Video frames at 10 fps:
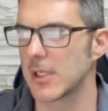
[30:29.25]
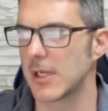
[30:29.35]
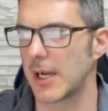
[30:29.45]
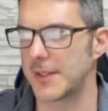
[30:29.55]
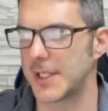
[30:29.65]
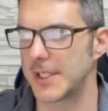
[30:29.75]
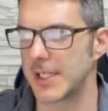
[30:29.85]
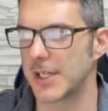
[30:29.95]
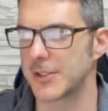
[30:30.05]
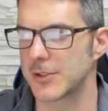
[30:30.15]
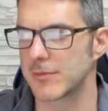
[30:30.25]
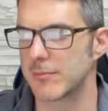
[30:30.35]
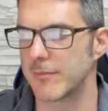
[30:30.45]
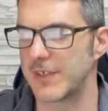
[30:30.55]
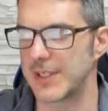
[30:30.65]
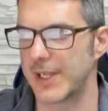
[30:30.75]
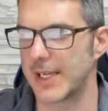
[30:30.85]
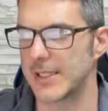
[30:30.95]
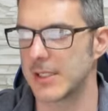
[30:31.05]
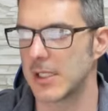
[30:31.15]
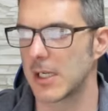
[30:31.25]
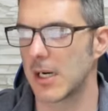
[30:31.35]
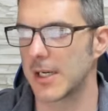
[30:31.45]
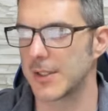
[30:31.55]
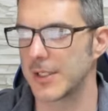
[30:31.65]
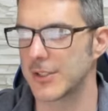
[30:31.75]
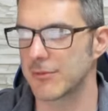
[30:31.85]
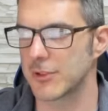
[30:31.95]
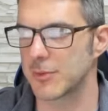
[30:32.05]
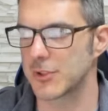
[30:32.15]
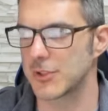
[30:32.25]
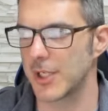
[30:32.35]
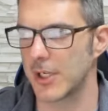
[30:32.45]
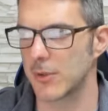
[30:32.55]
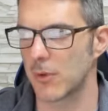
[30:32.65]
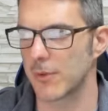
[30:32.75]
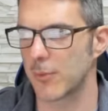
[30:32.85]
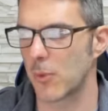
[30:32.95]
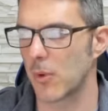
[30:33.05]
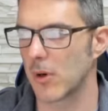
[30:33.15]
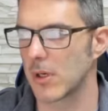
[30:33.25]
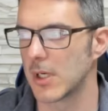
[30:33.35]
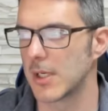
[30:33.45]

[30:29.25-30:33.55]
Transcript: and then the other VLAN on these 3 switches here in order for